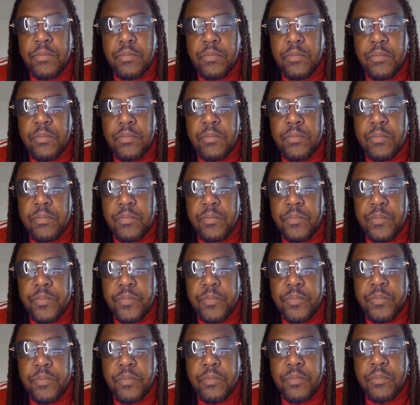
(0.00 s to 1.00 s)

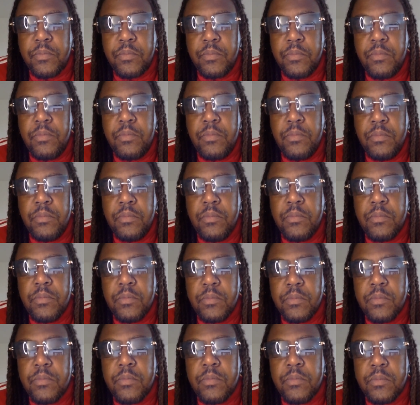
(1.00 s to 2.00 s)

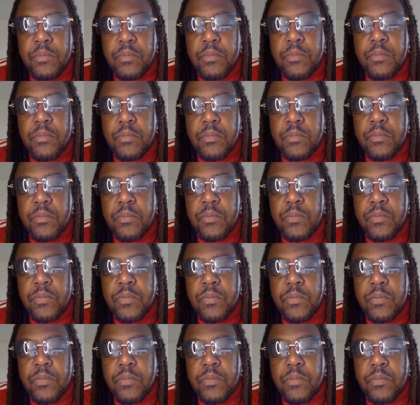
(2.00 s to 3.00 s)

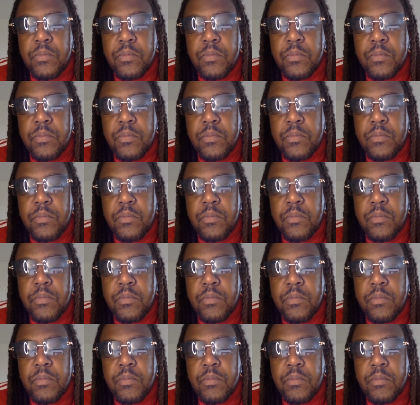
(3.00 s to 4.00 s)

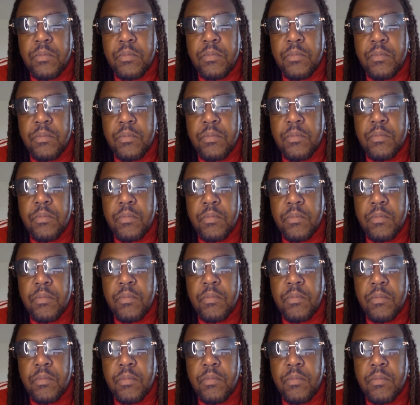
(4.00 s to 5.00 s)

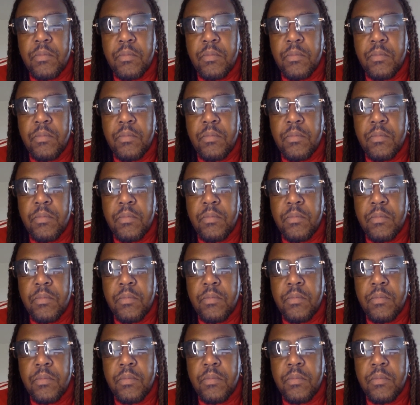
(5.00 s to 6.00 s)

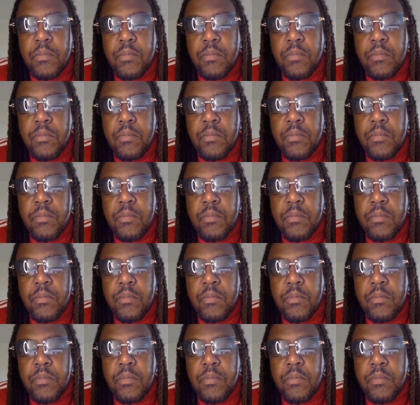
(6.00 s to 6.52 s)
(silent)